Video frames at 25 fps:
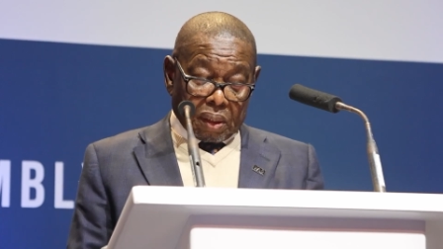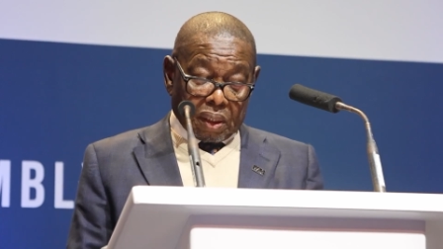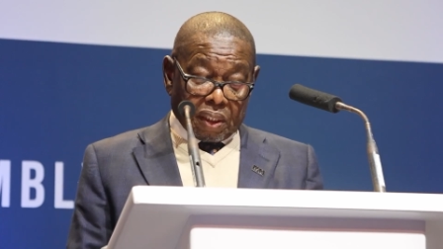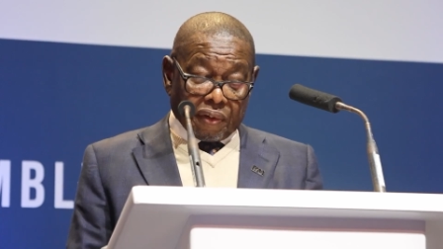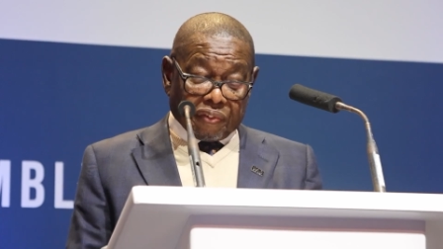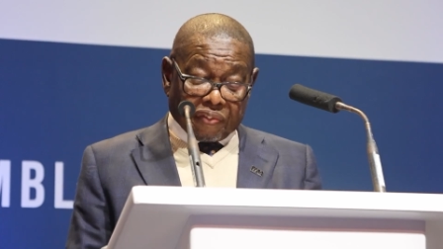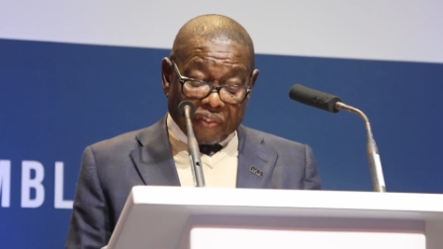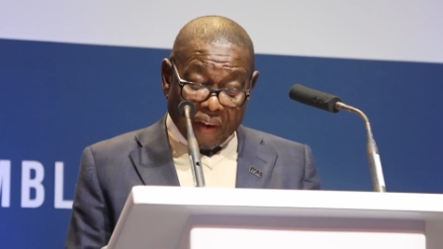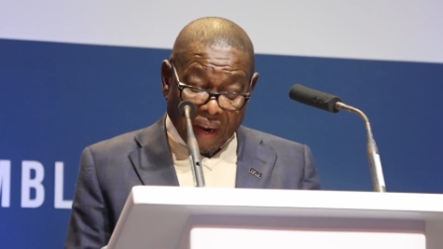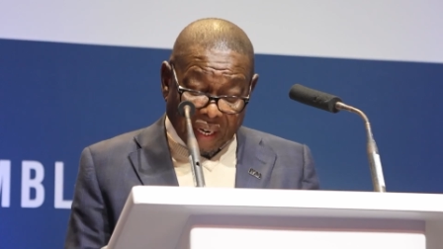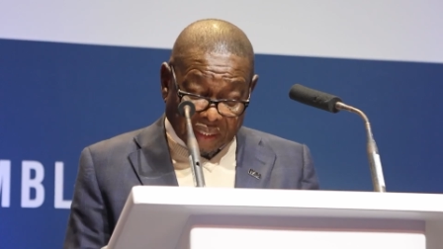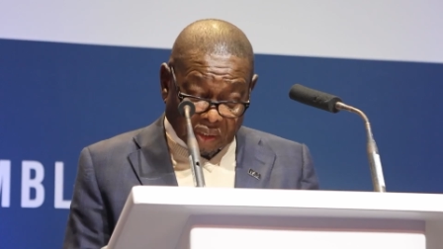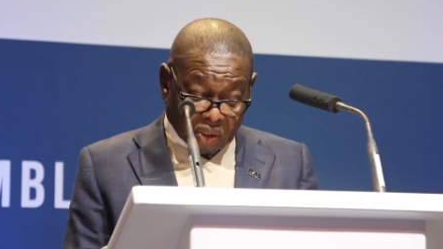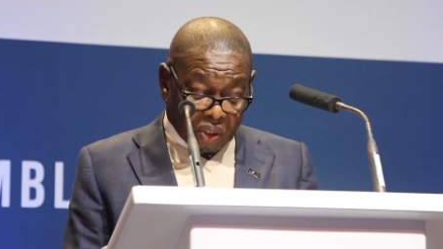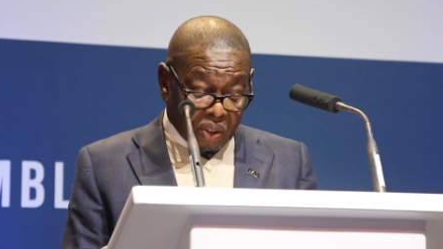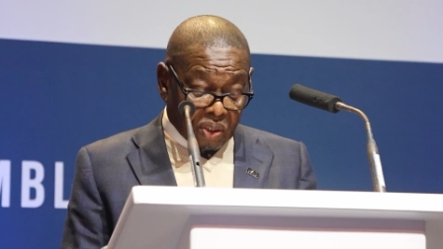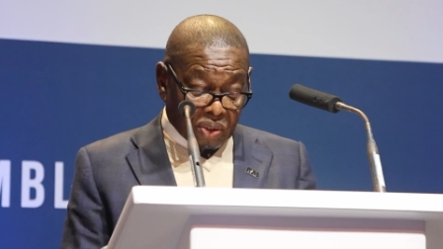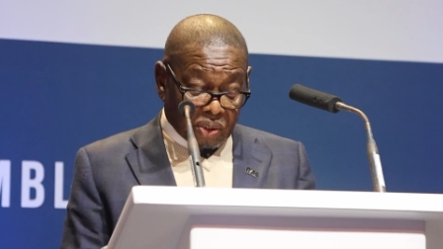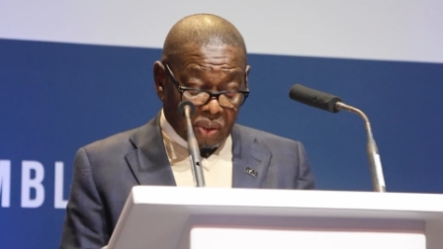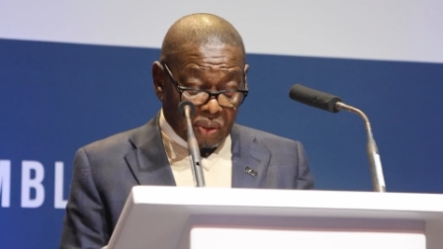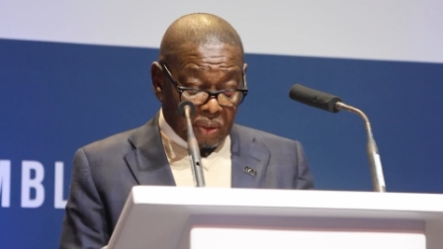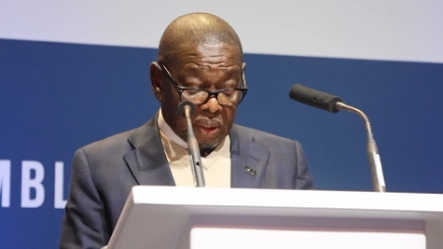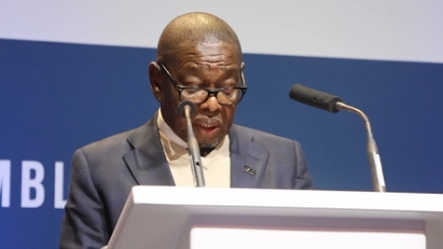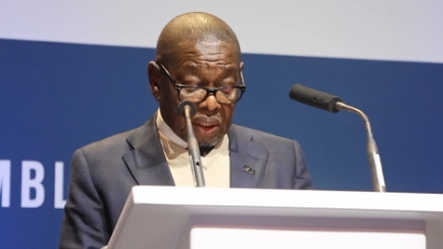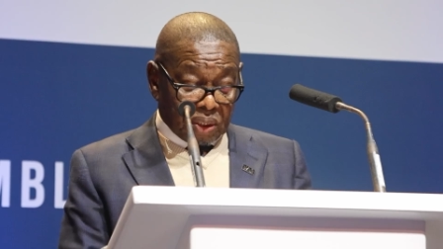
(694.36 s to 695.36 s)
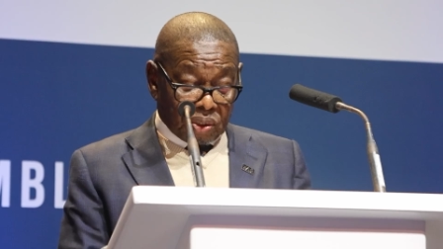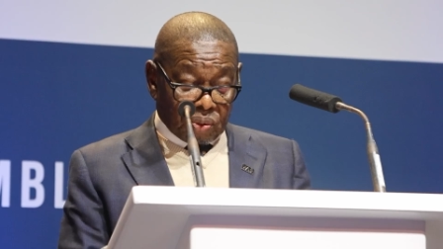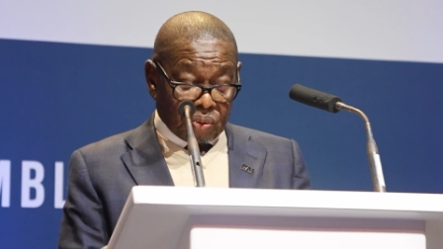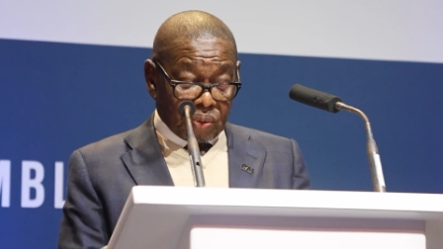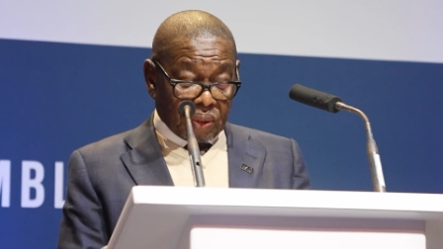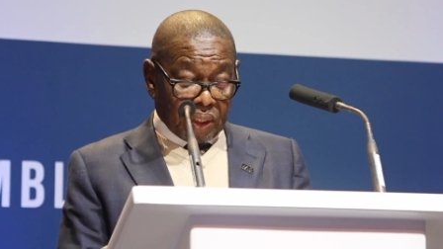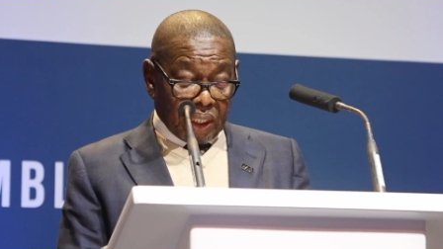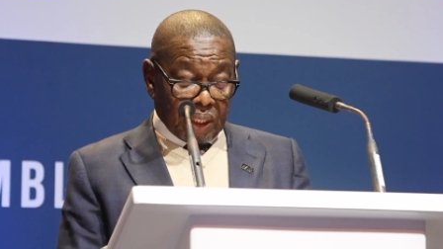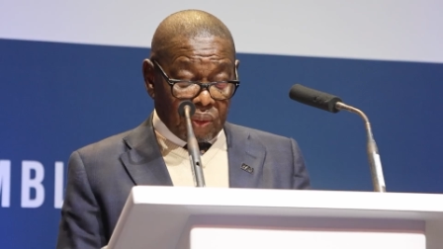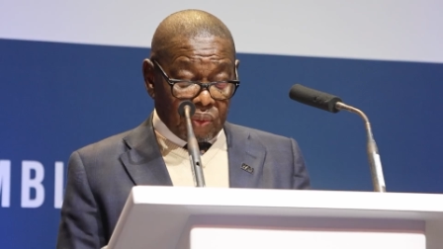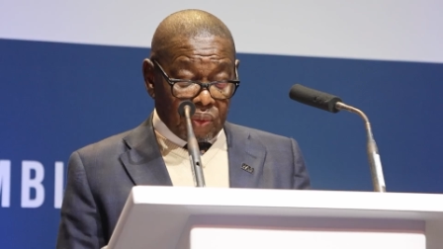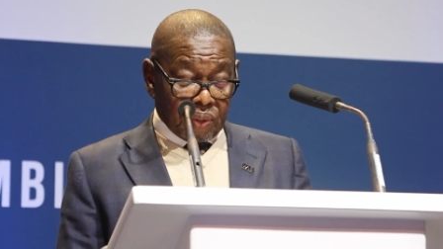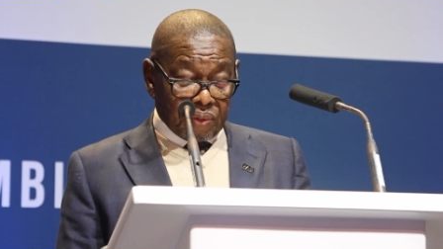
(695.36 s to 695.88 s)
The fact also that
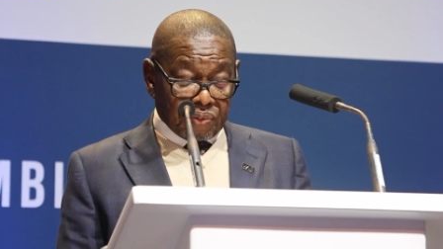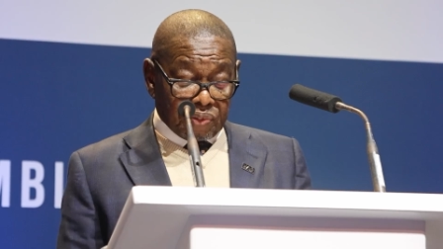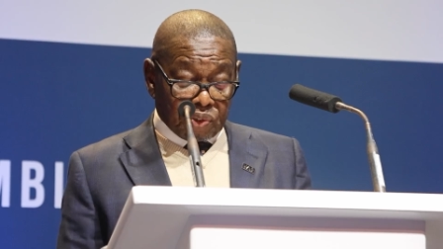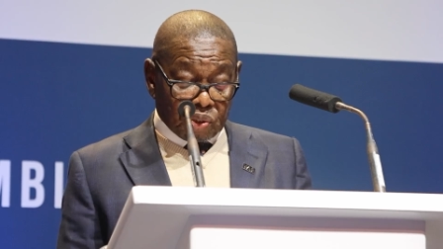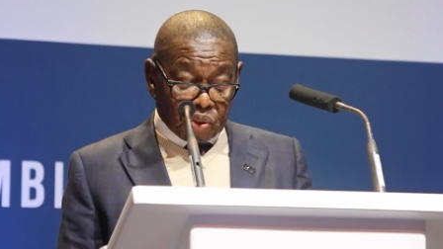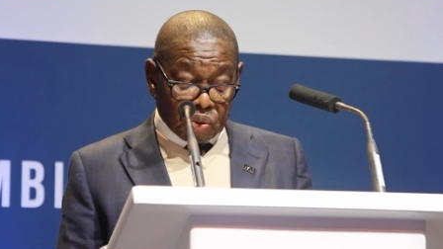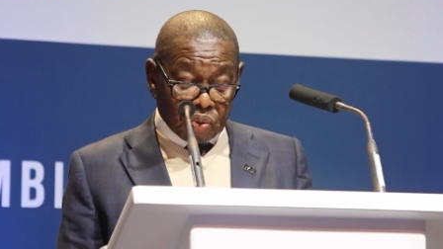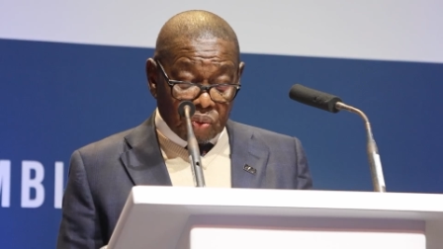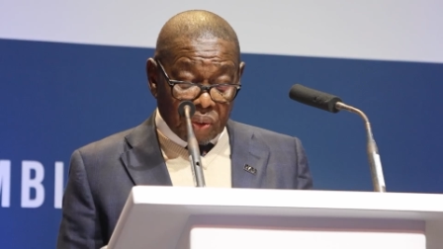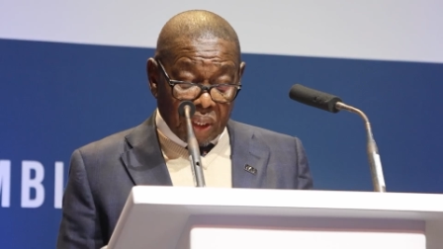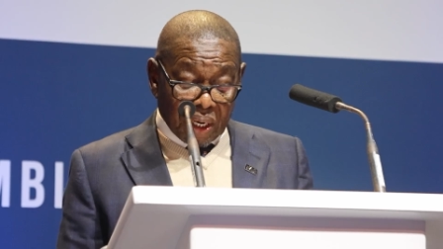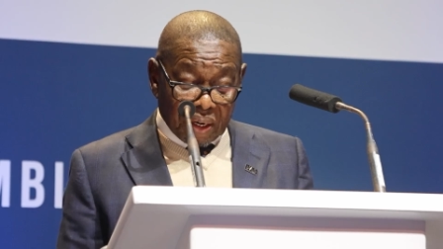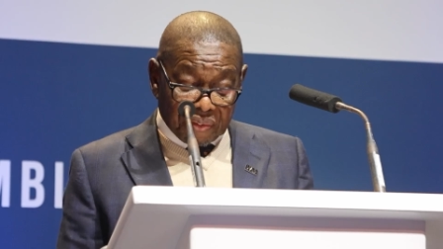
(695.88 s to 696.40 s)
today we have two